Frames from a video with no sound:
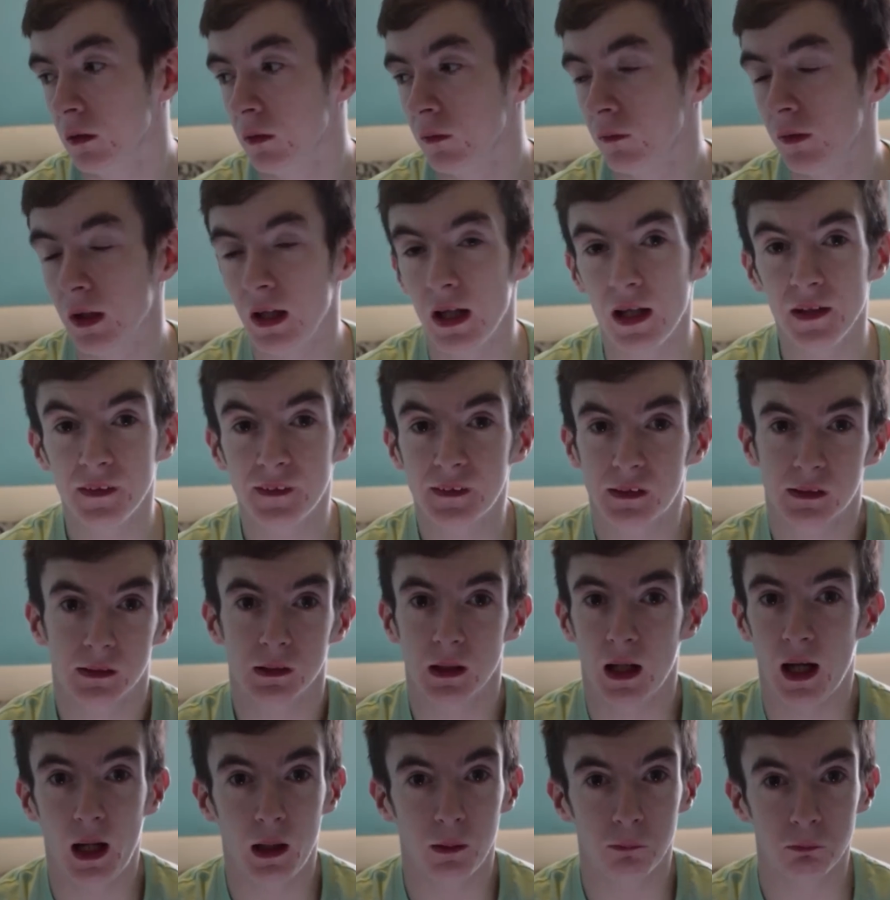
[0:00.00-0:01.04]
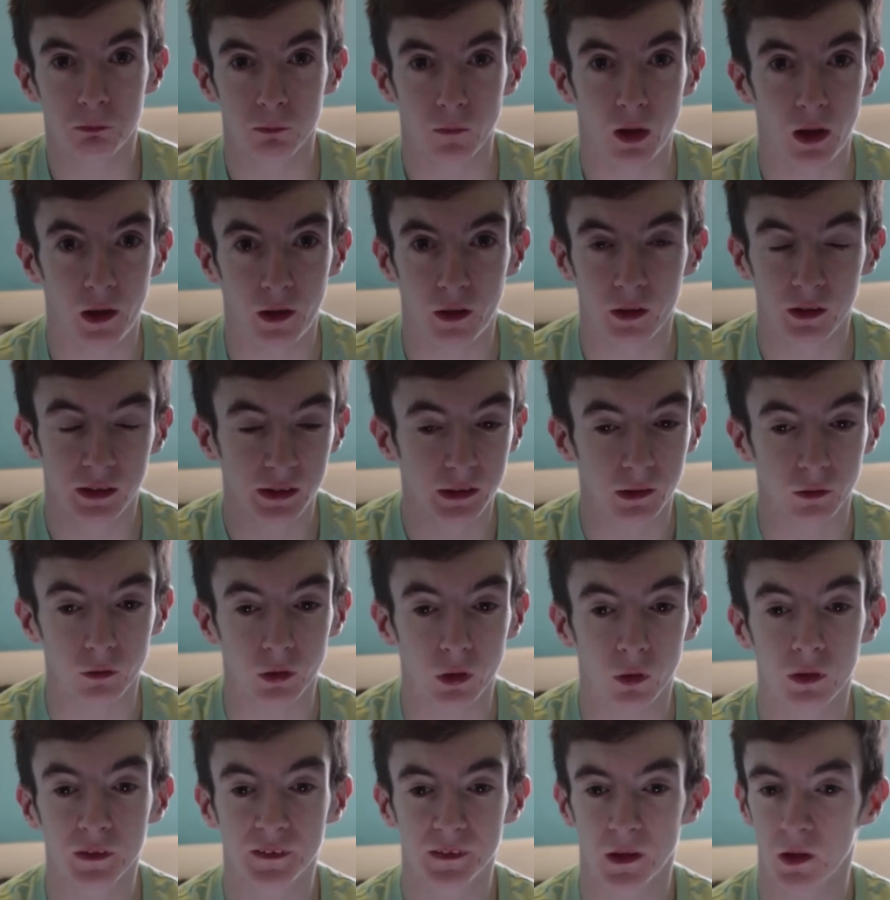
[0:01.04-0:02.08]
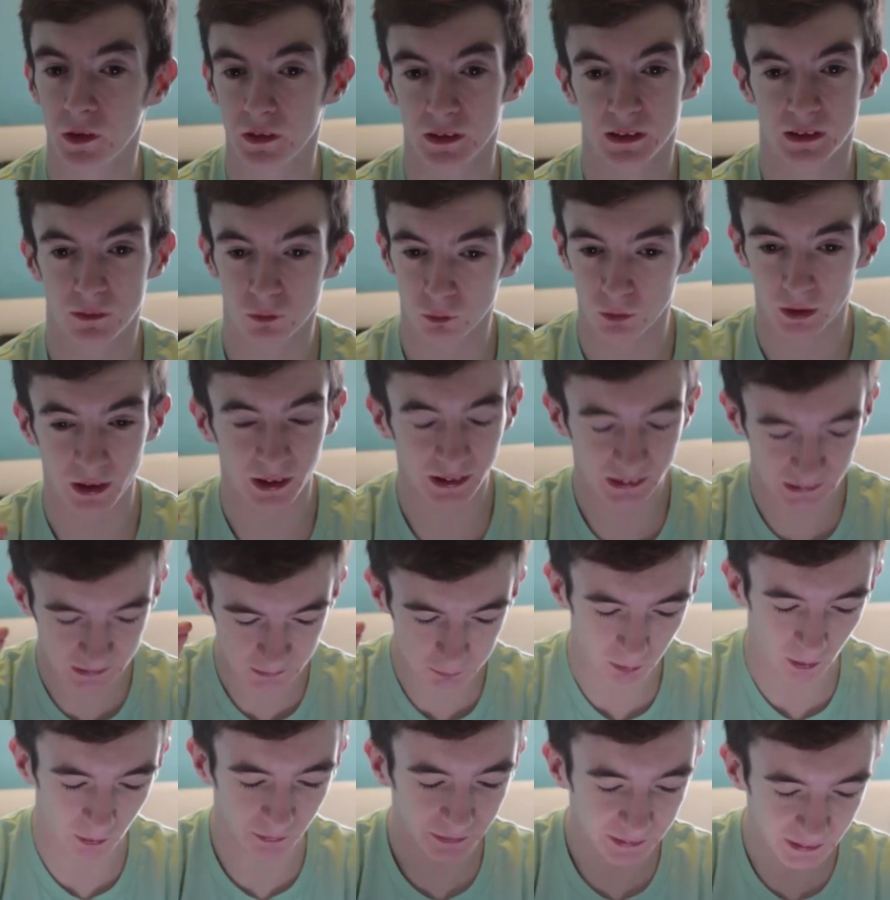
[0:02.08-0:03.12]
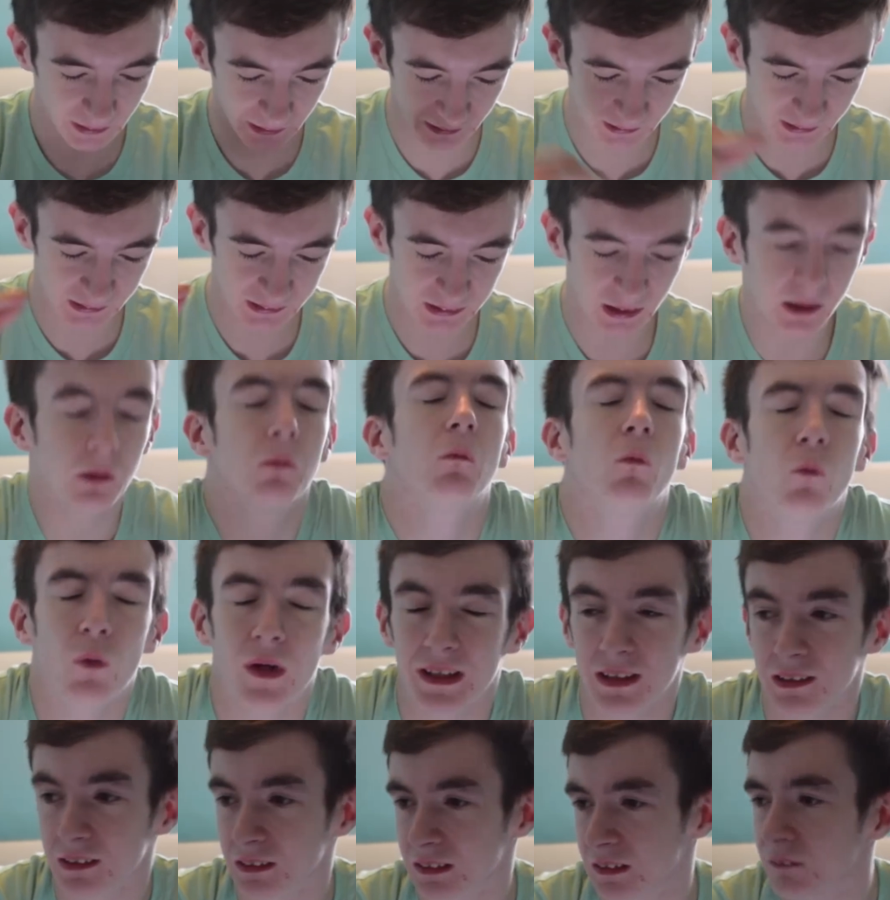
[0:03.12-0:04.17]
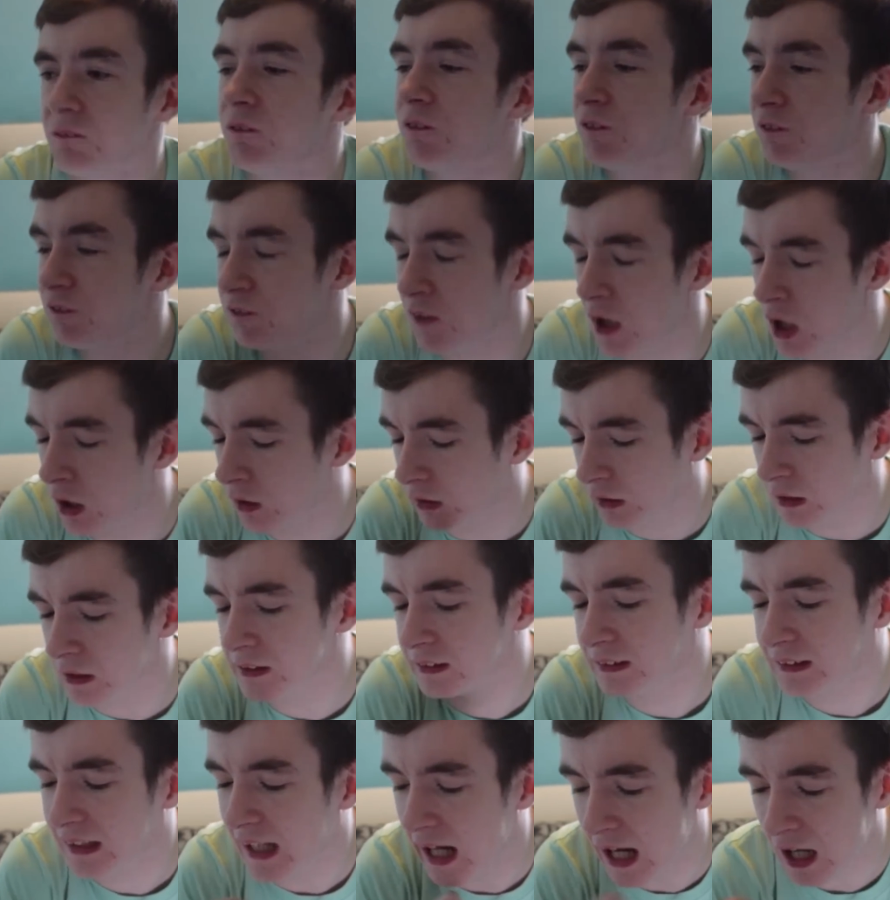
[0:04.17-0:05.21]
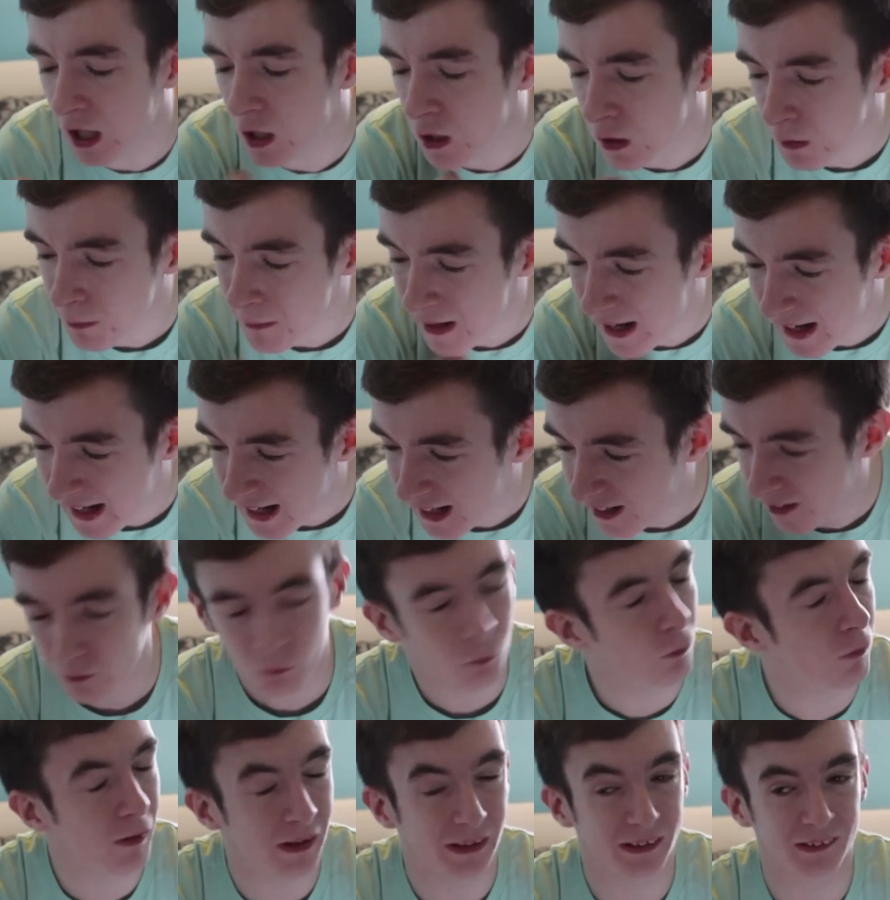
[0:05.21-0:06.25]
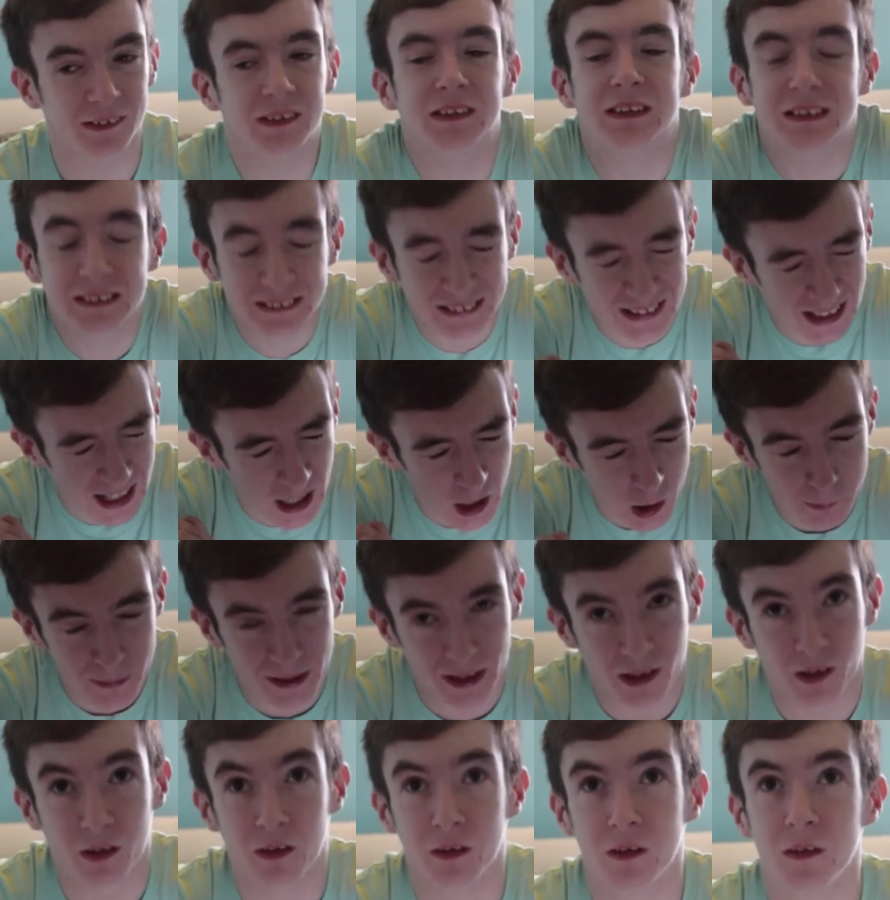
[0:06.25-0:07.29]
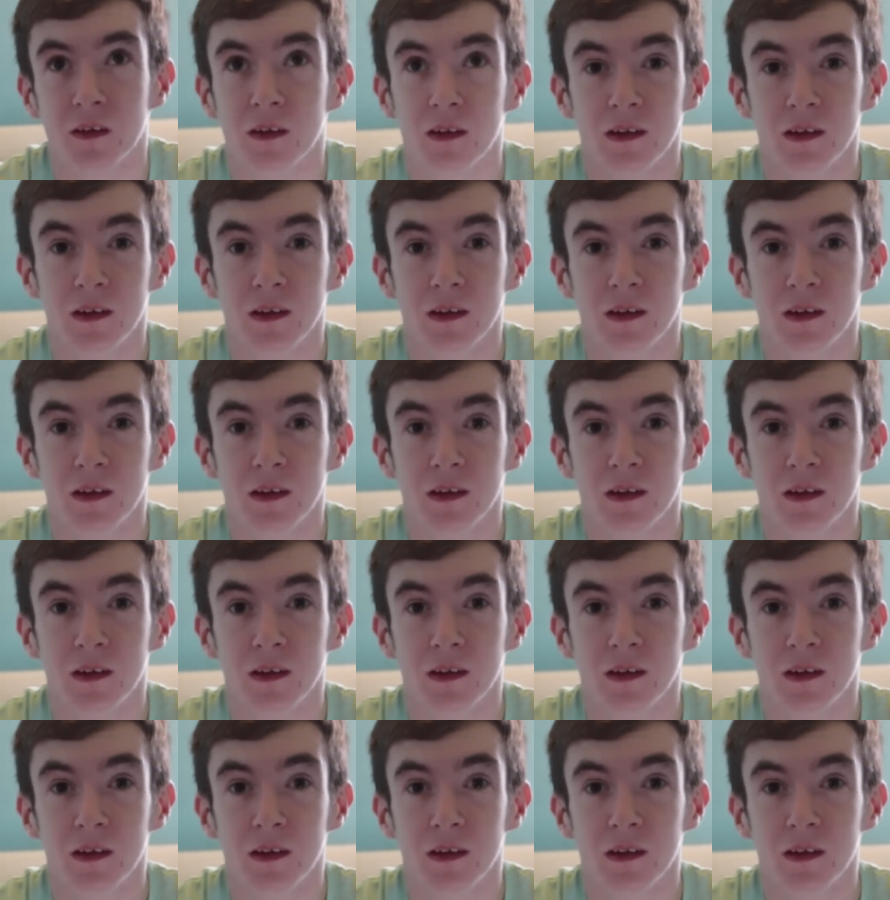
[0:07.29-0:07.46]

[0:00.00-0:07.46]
Well, I honestly don't know, it's all just really spontaneous, like, wankers, fucking caramel, wankers, caramel.